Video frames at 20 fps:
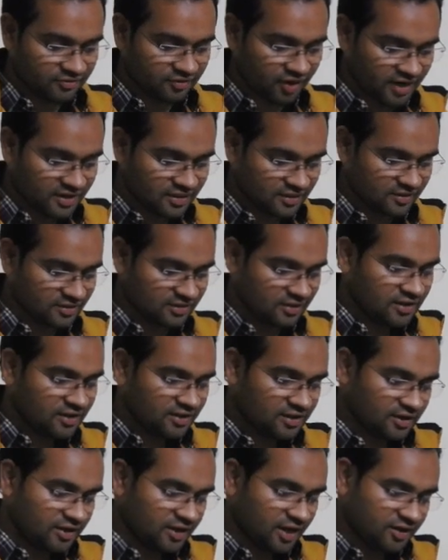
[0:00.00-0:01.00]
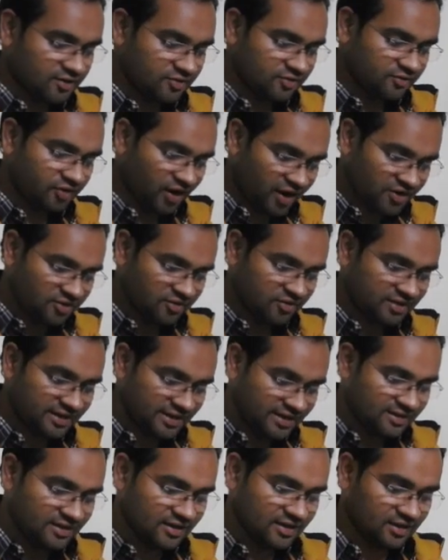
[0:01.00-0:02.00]
greater
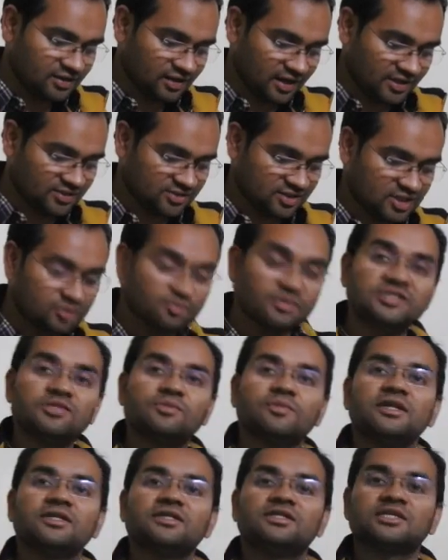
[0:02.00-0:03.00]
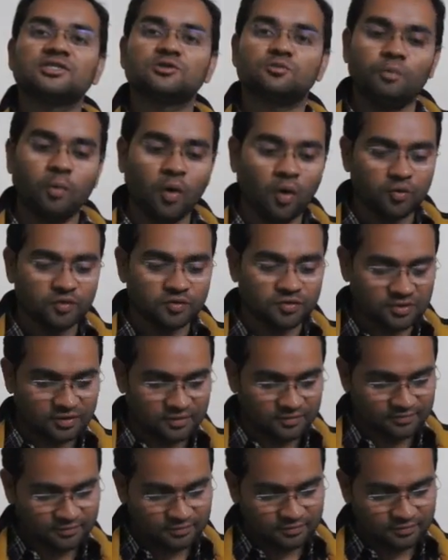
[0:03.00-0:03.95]
detail as the specimen is exposed.